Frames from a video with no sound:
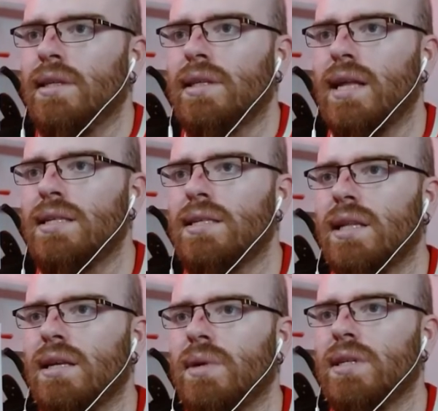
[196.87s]
That's a
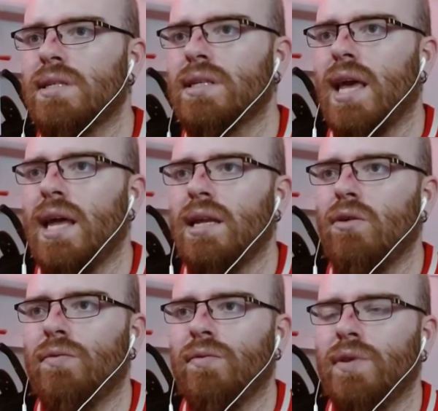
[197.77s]
little bit scary.
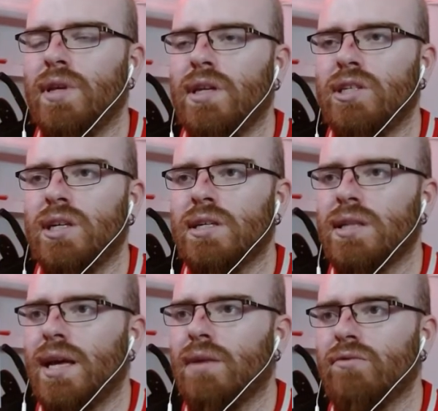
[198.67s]
Hopefully, she is
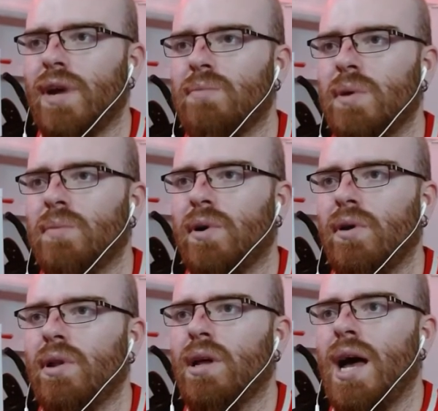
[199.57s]
like with the right
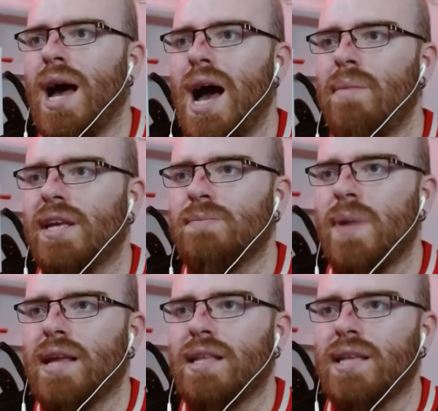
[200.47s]
people. I'm
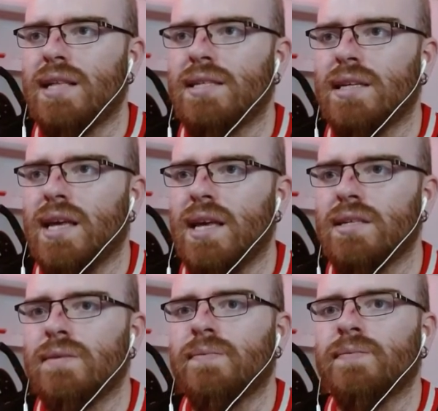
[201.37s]
expecting that's the
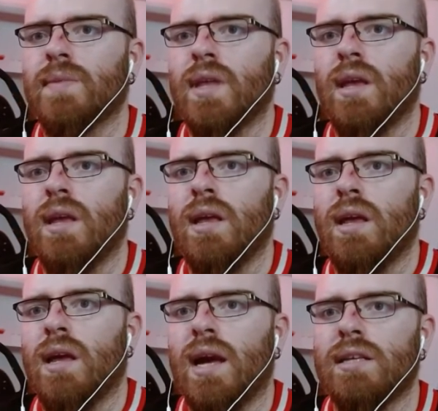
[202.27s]
case.
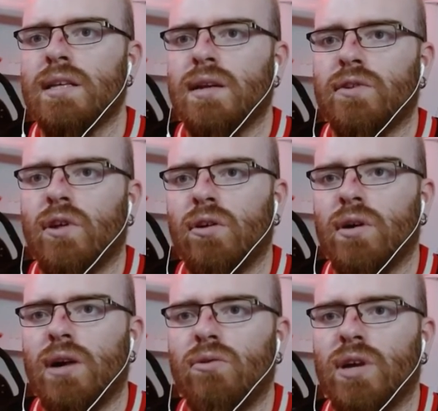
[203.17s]
Guys, enough
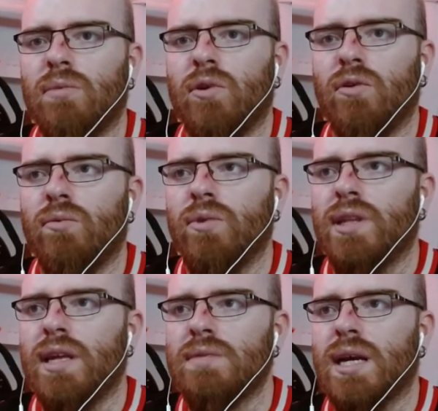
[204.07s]
talk. I don't want to keep going with
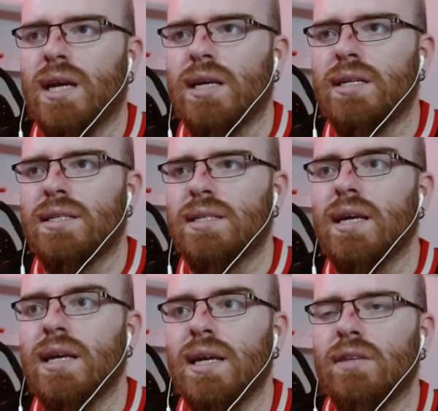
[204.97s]
this because
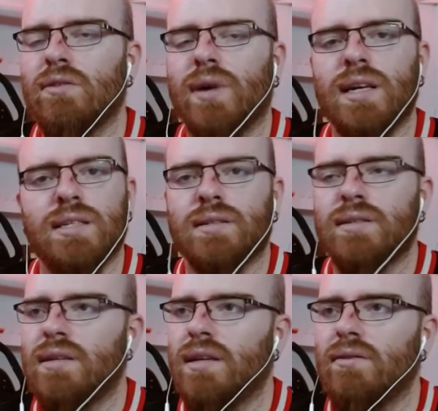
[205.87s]
otherwise,
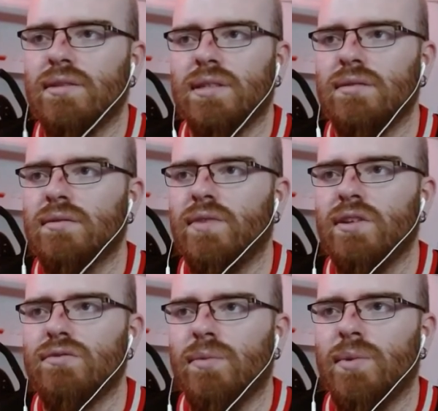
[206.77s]
the
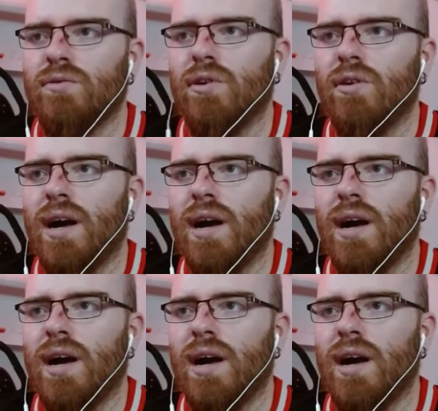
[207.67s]
videos will be too long.